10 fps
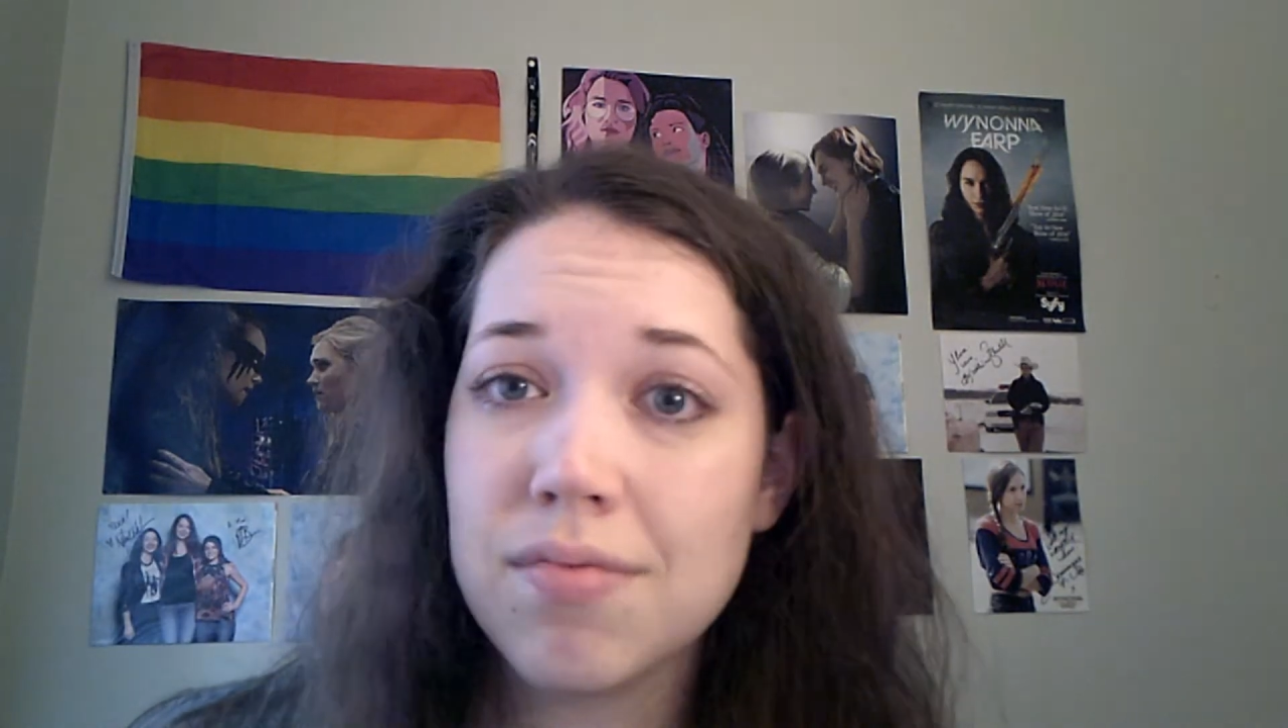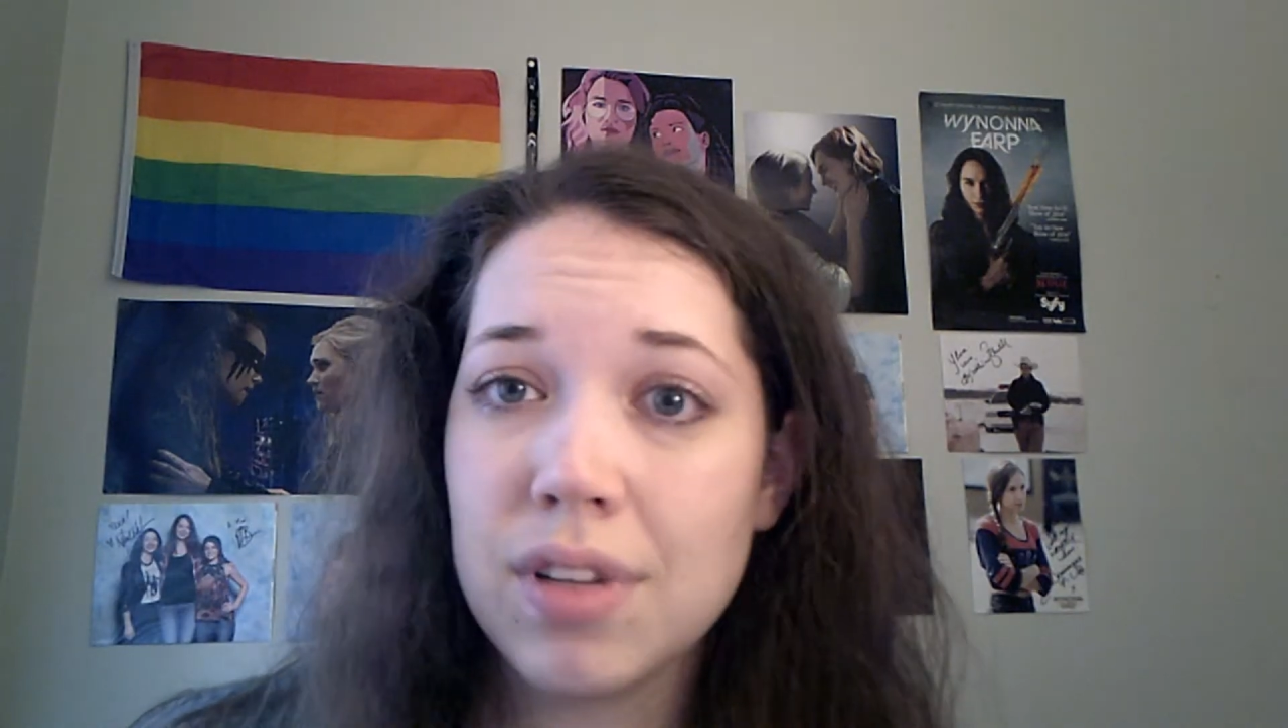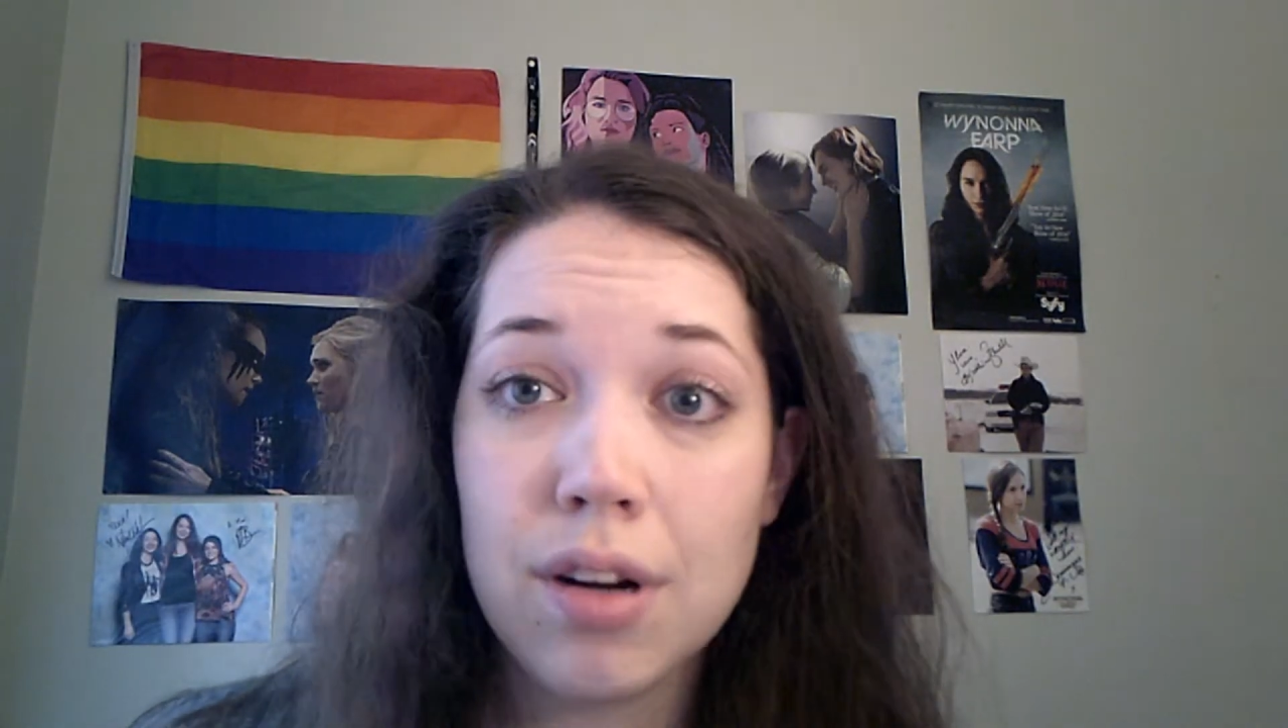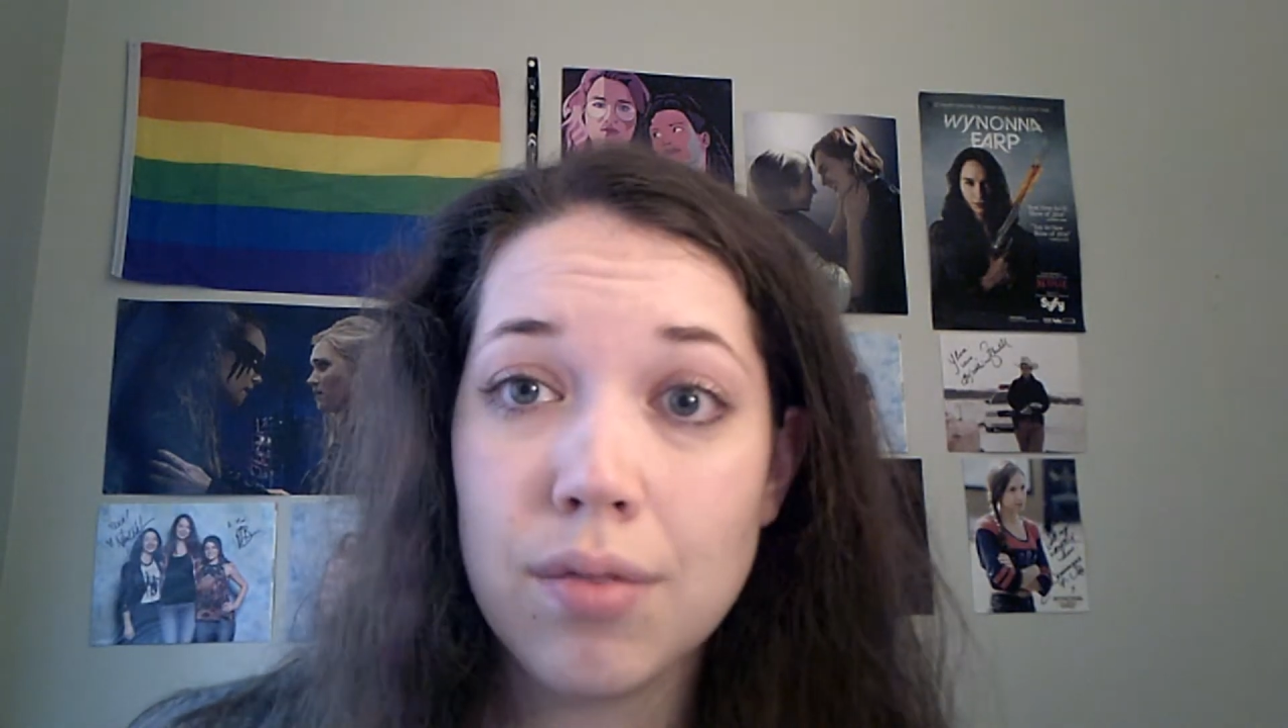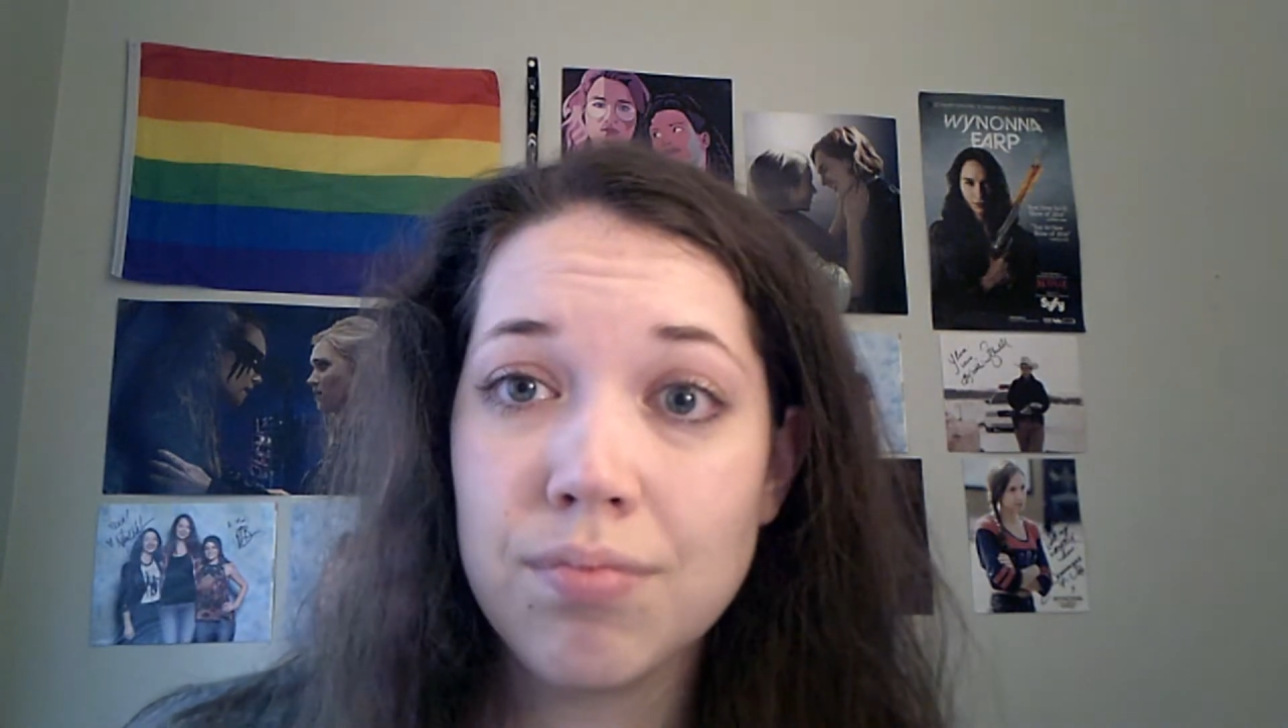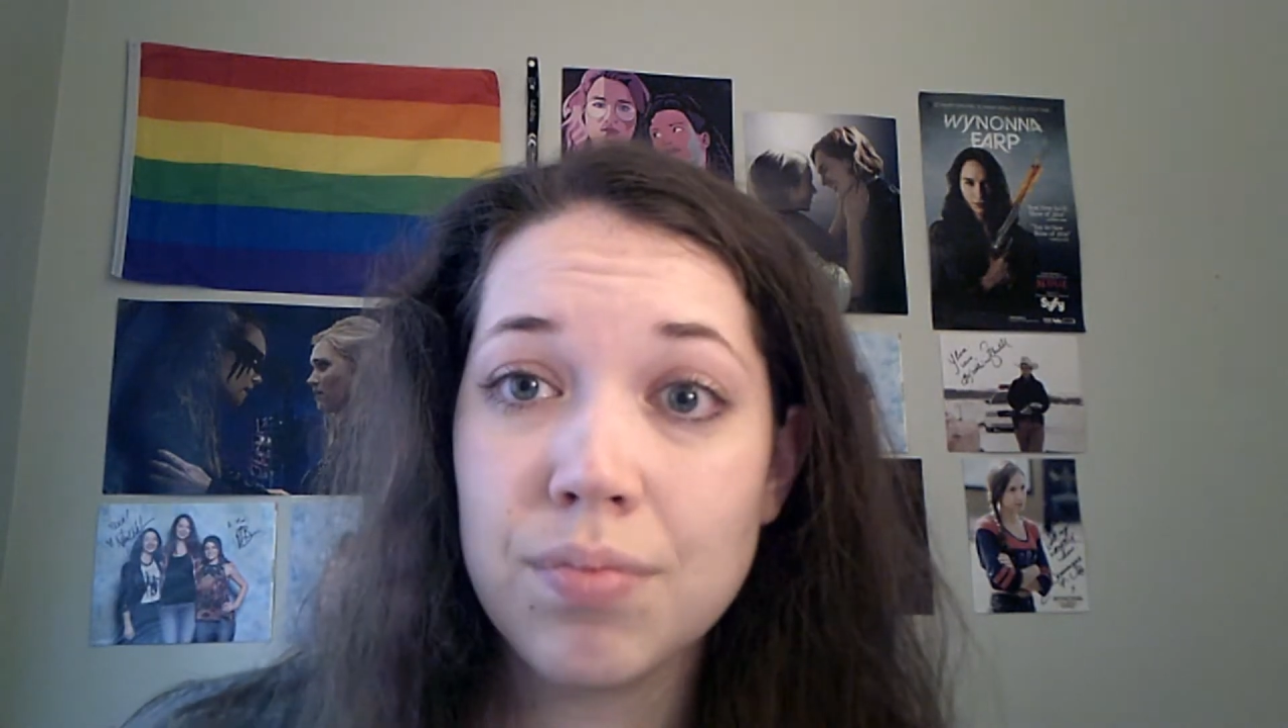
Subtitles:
you know,